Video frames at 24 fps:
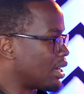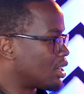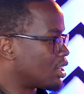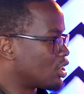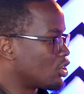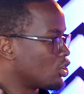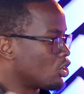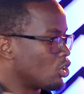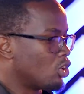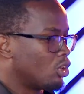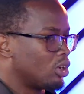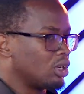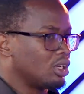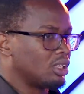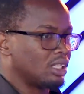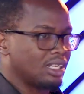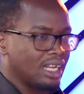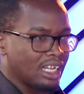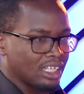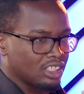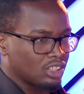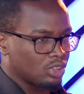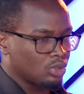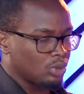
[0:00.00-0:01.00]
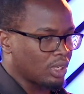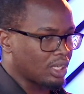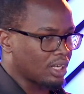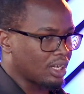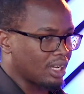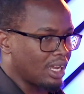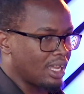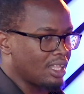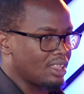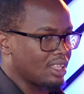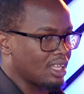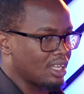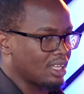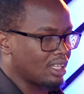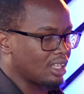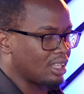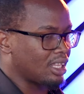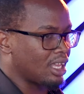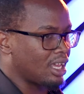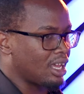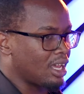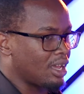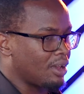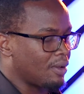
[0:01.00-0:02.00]
You know, last week, I think
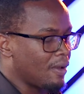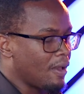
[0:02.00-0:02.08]
the